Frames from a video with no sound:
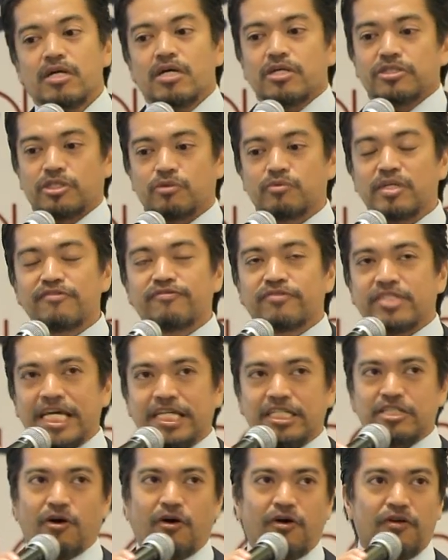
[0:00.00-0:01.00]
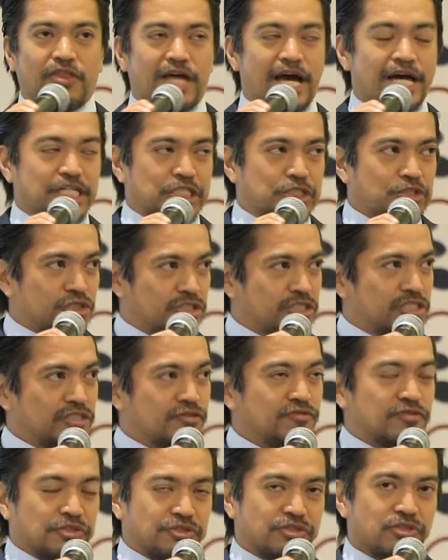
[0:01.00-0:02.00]
So we've taken all that internal
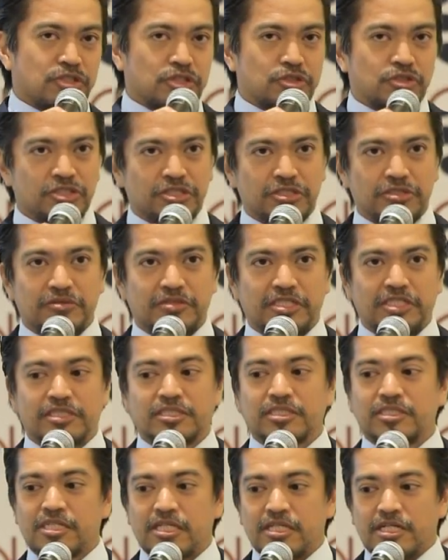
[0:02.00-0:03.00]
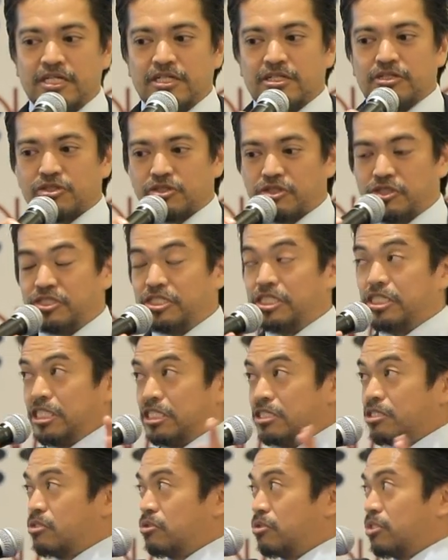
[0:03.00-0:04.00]
versus external risks, turned it
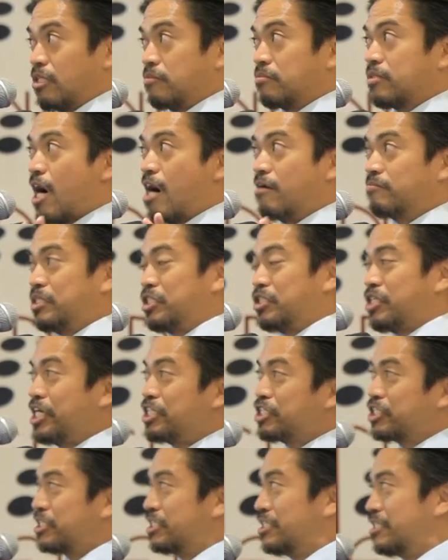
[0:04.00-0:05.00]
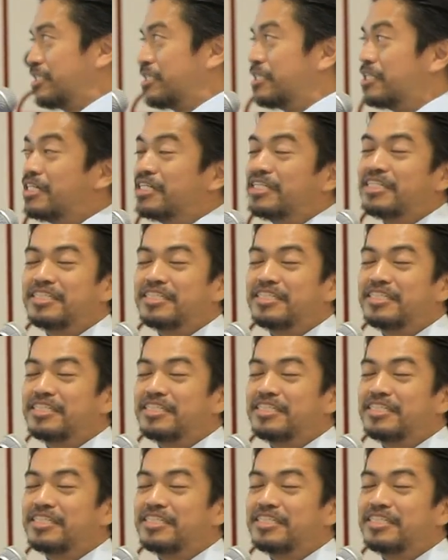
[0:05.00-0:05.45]
into some computational